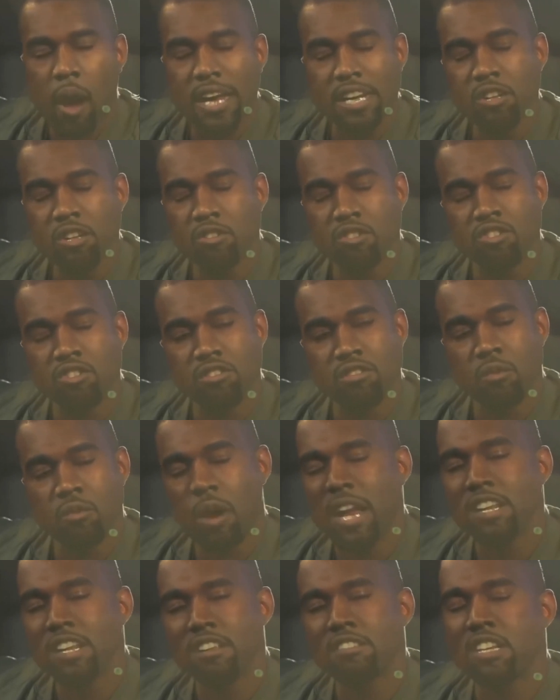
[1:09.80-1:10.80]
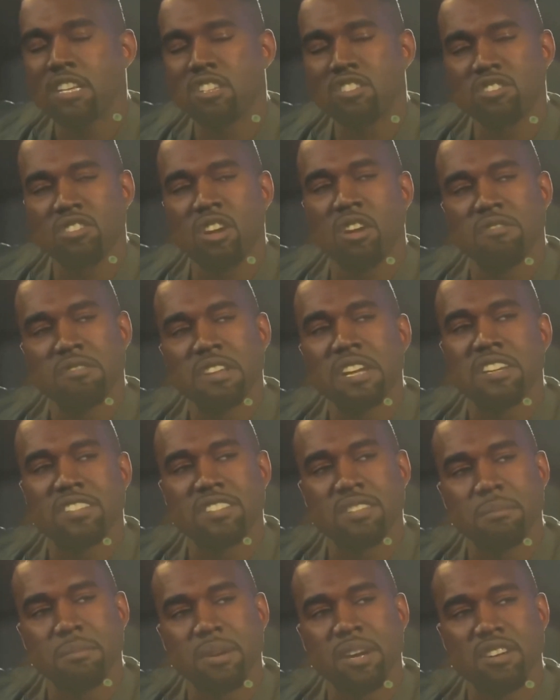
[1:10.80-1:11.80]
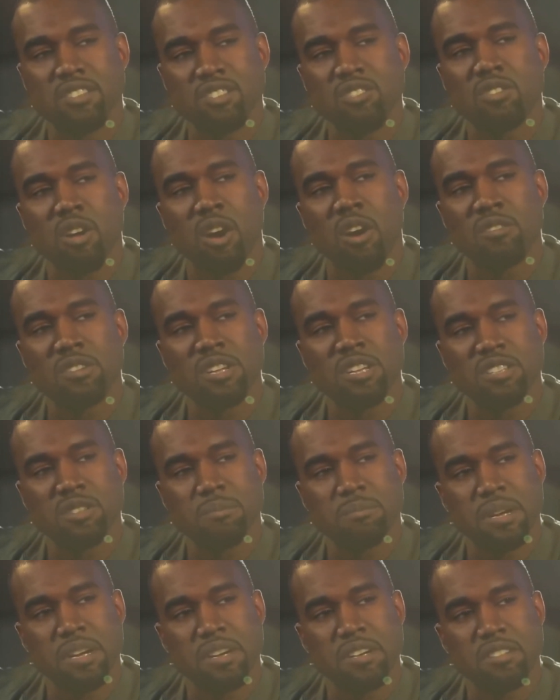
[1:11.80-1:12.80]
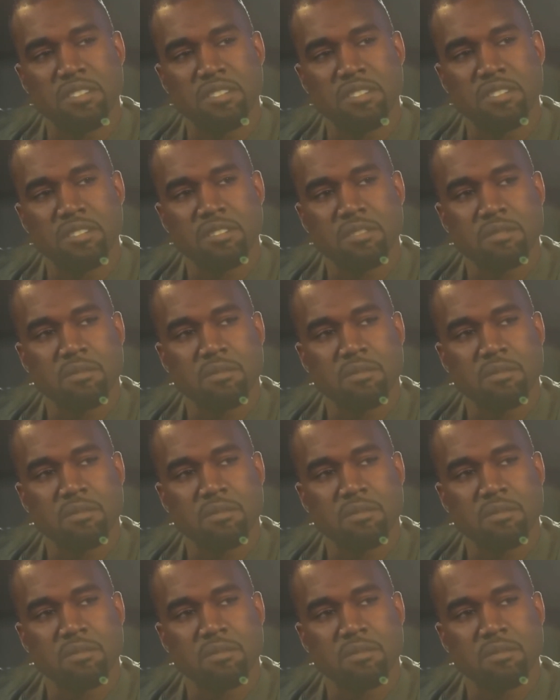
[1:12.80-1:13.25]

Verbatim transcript: Why do you think the song Niggas in Paris is called Niggas in Paris?